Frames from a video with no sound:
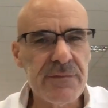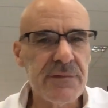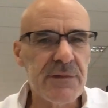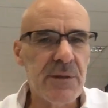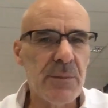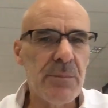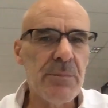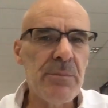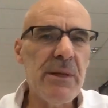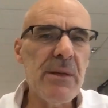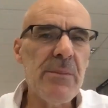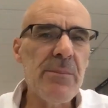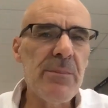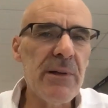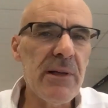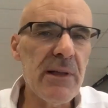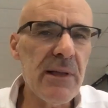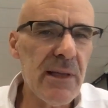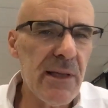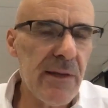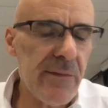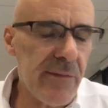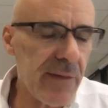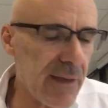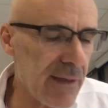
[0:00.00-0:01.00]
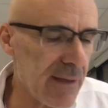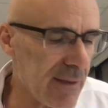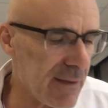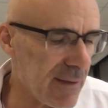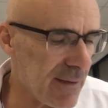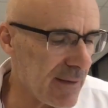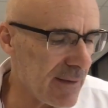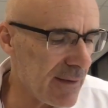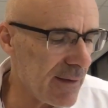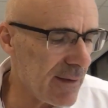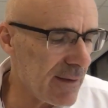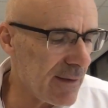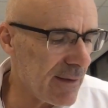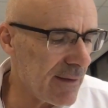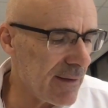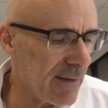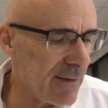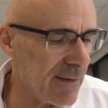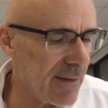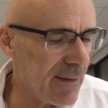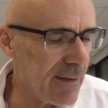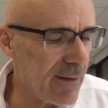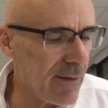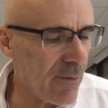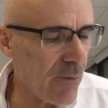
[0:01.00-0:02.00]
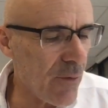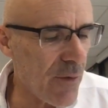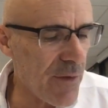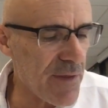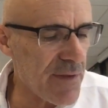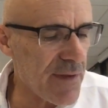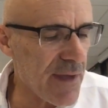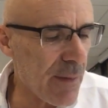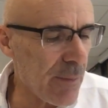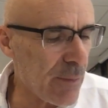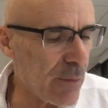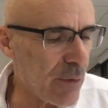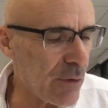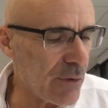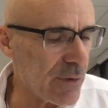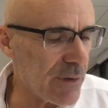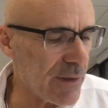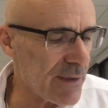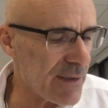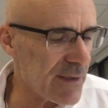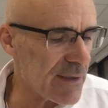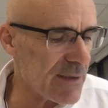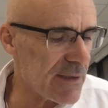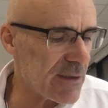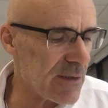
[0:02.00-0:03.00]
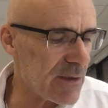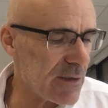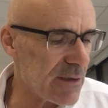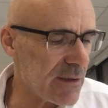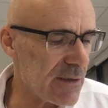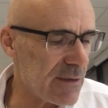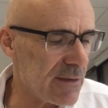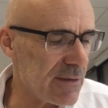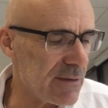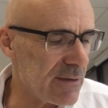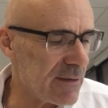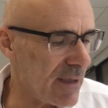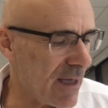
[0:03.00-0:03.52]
the people living within their borders.